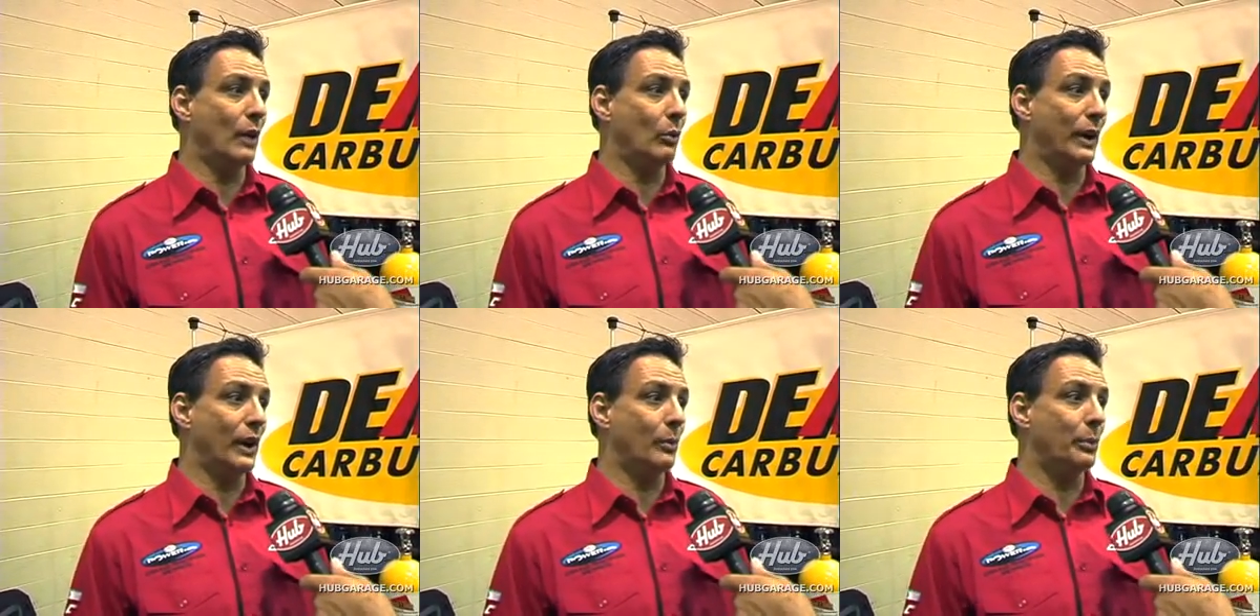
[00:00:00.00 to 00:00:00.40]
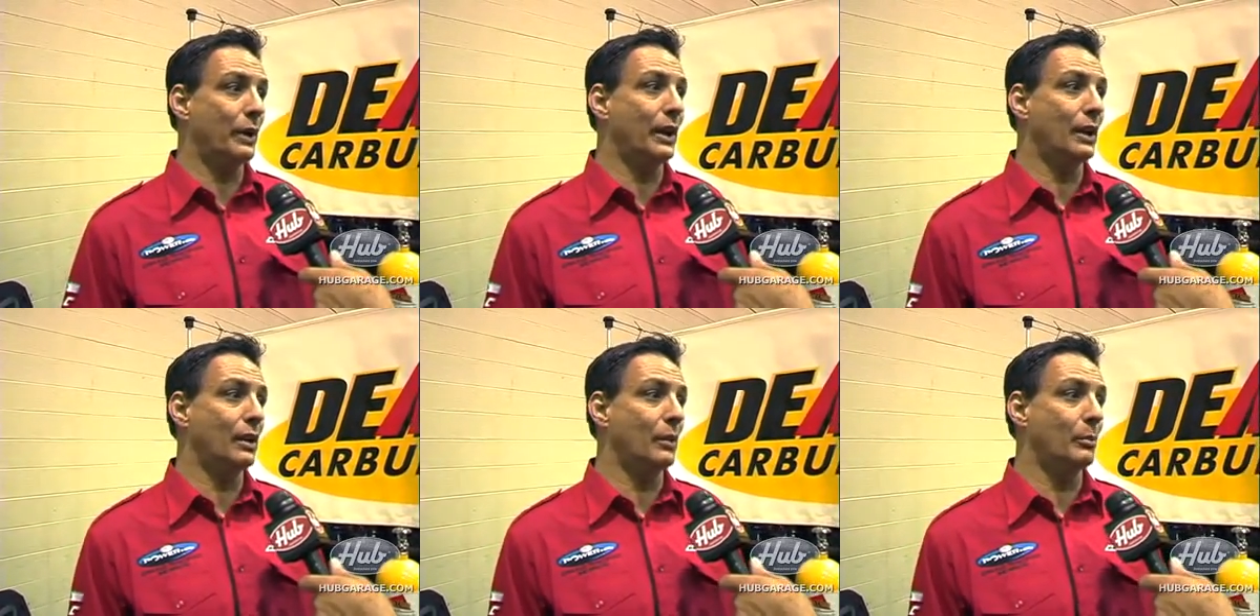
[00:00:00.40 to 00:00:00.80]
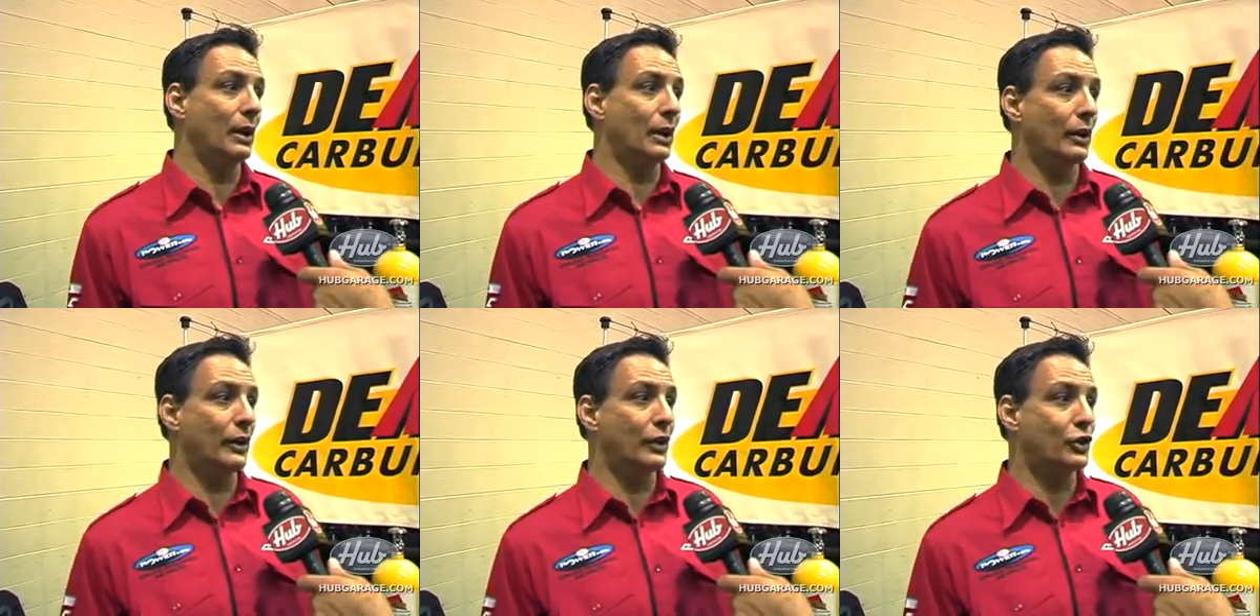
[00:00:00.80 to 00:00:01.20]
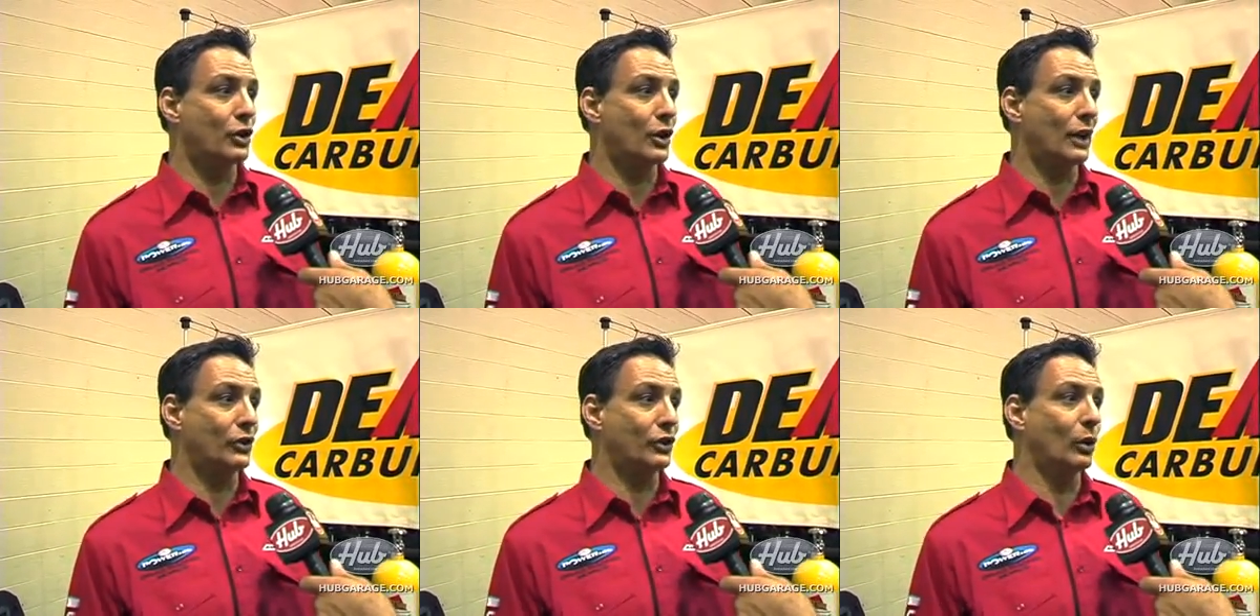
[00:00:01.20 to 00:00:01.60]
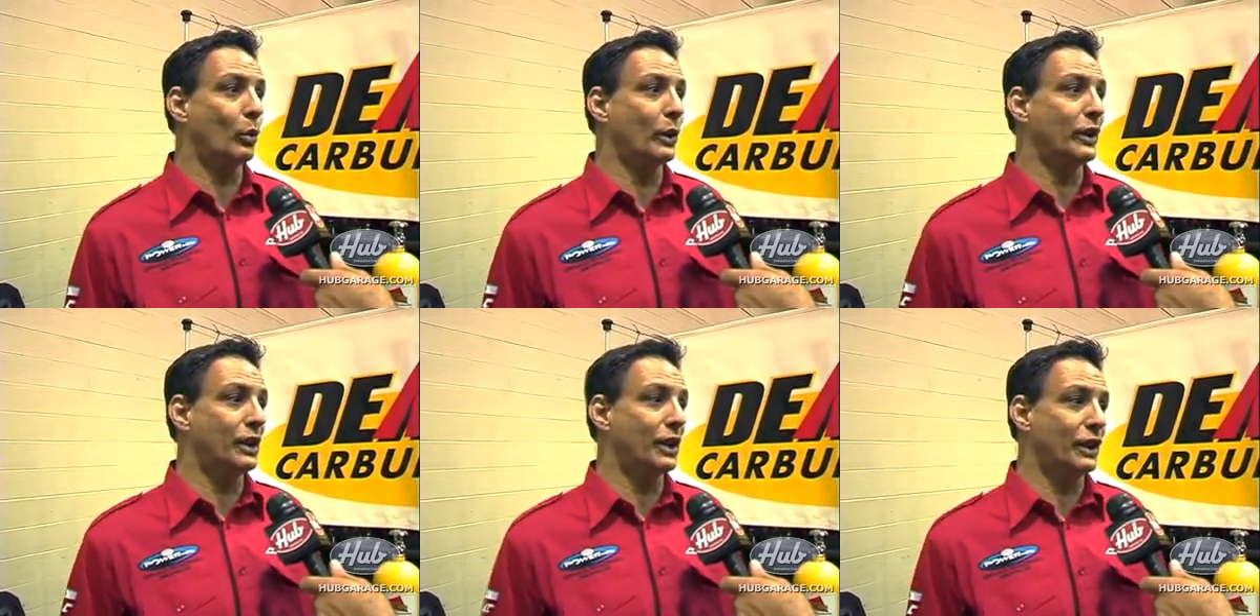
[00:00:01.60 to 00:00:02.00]
and we had to put it in the middle of the truck so it
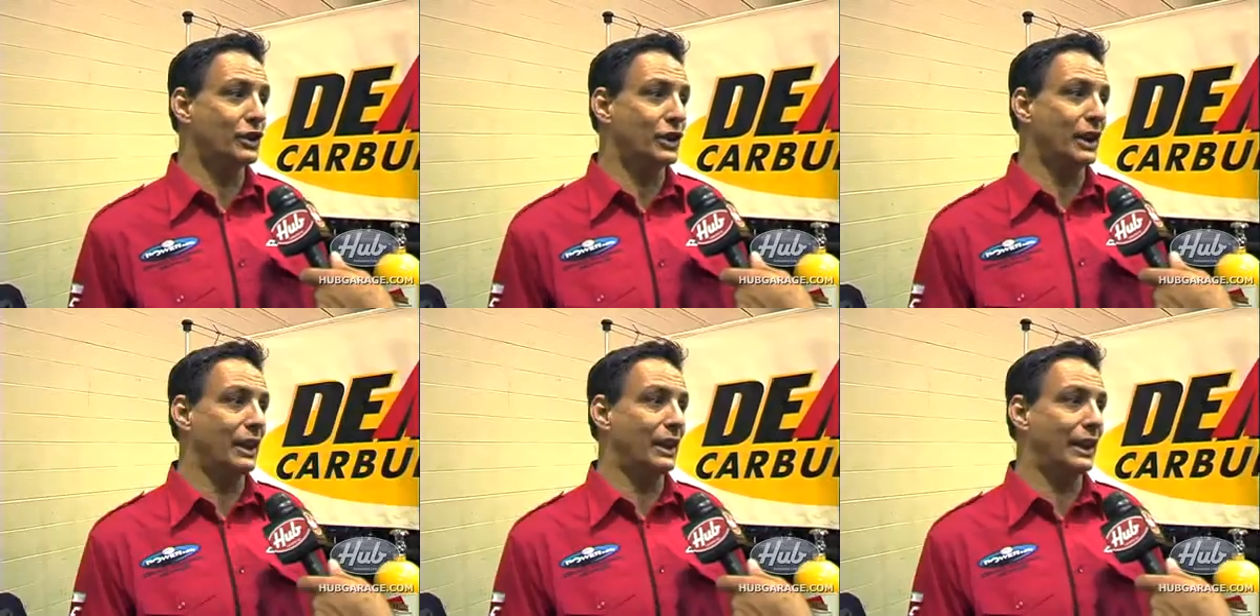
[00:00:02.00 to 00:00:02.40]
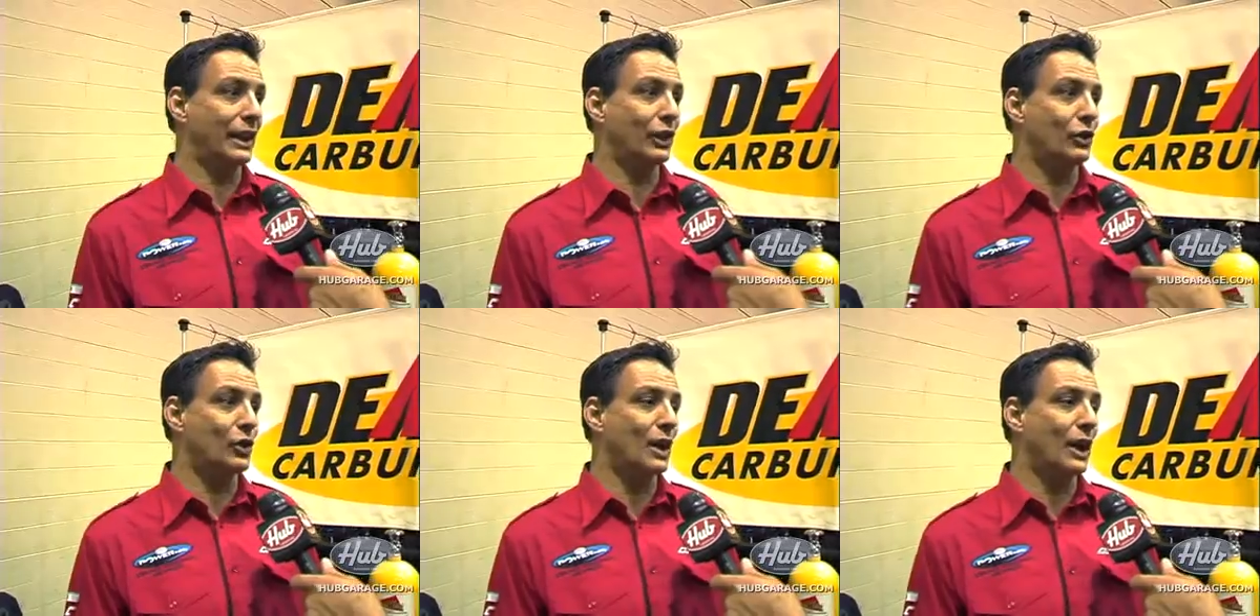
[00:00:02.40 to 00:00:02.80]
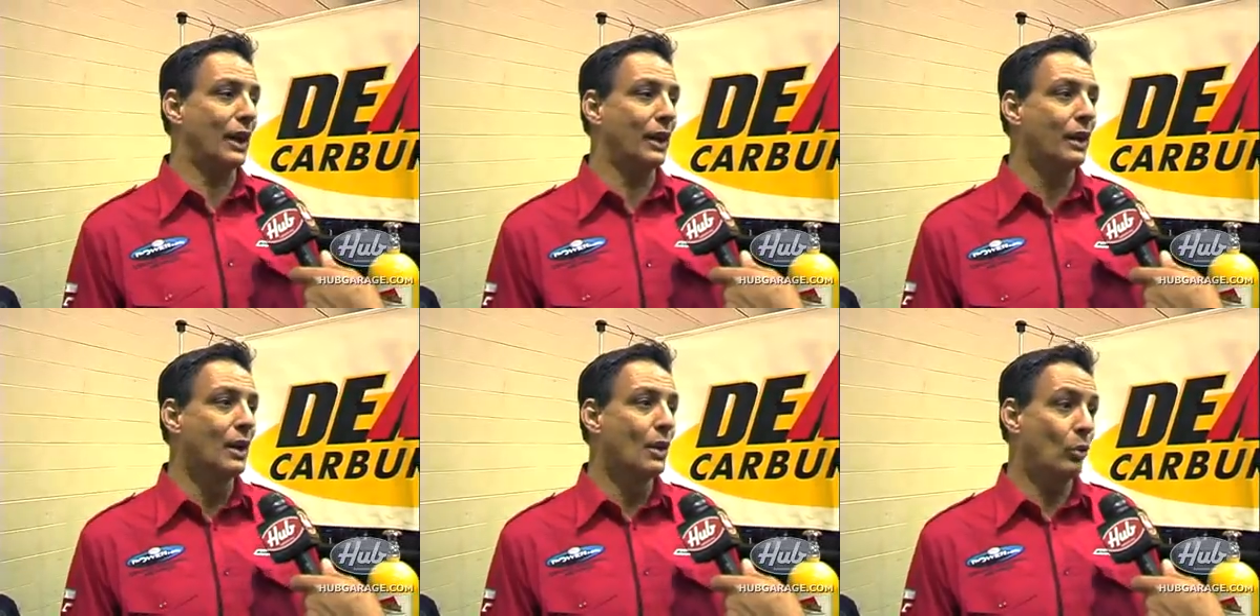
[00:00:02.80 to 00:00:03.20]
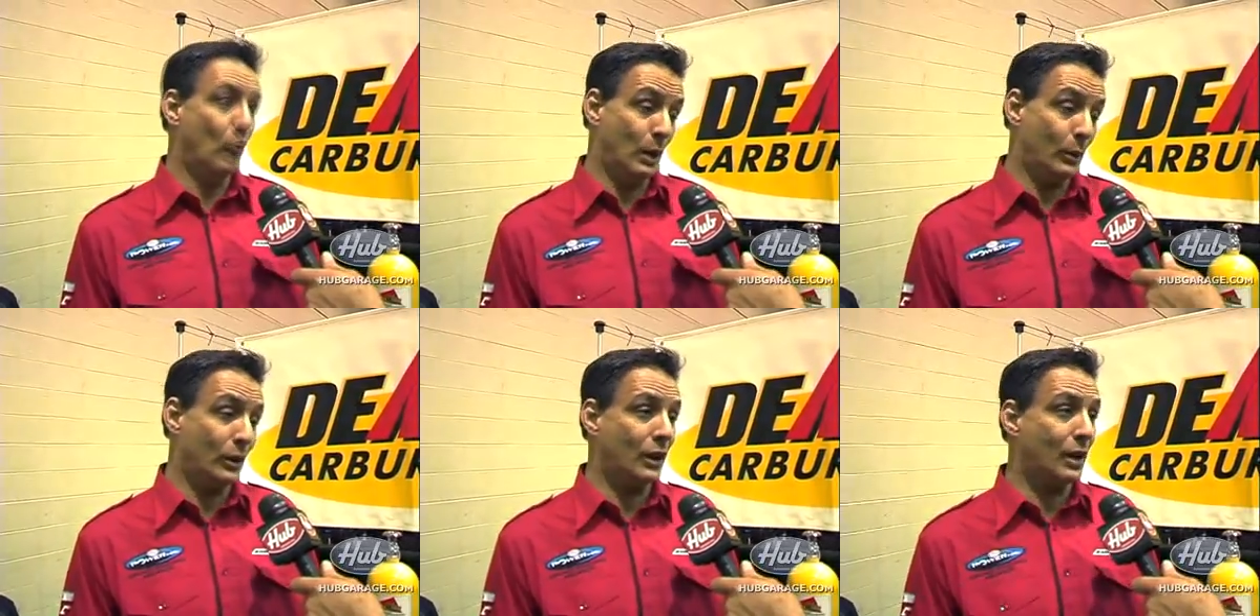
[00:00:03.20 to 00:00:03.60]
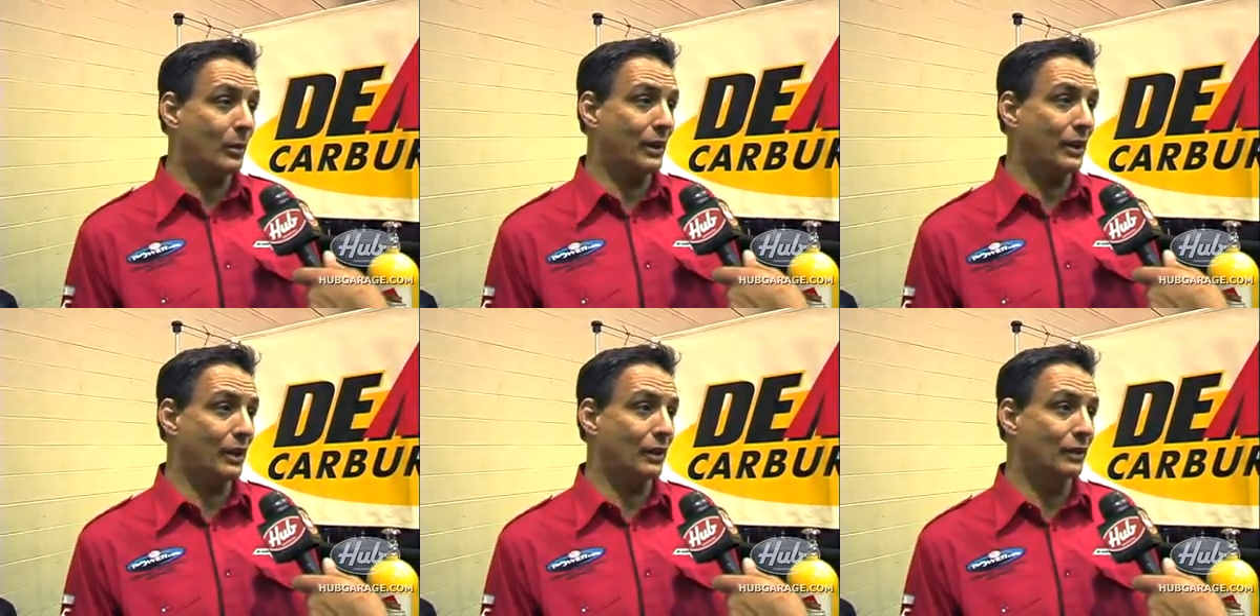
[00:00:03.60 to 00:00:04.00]
wouldn't touch anything and dry while we were
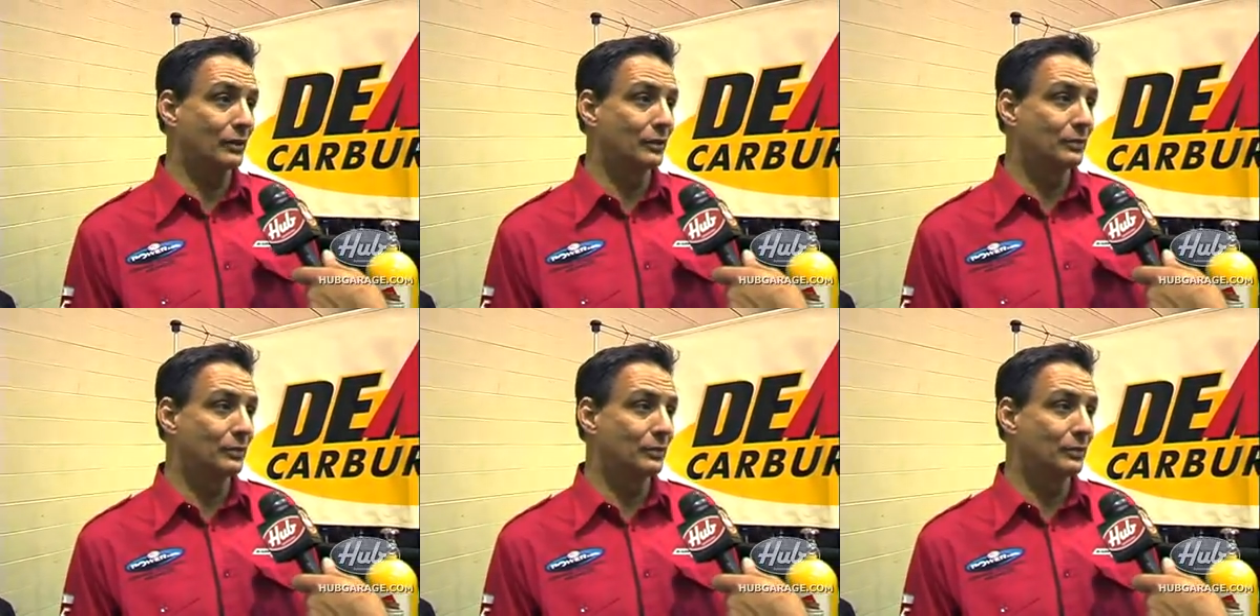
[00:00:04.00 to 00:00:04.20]
coming here.